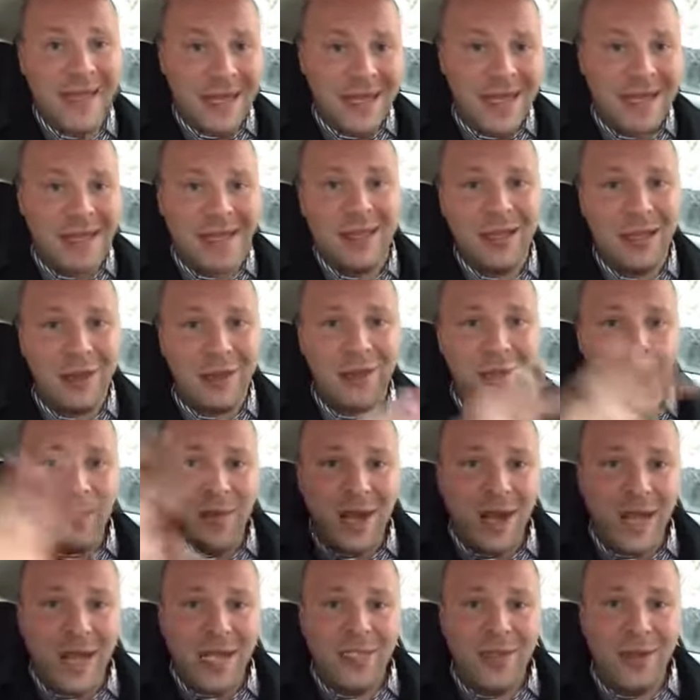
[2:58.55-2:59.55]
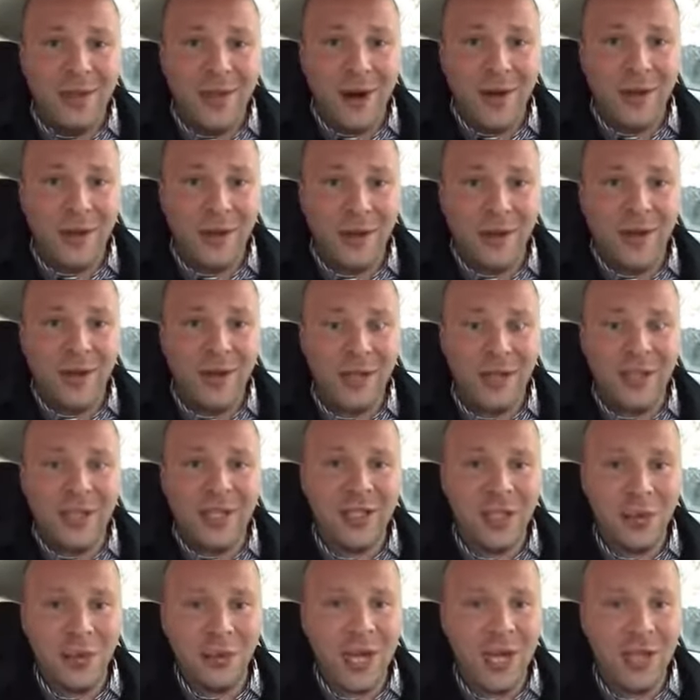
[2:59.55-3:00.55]
include the rise of our current
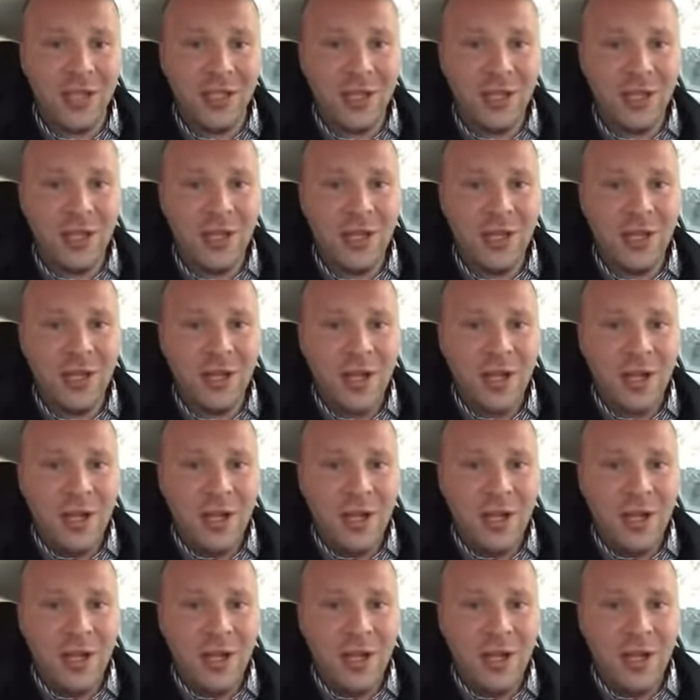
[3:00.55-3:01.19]
situation,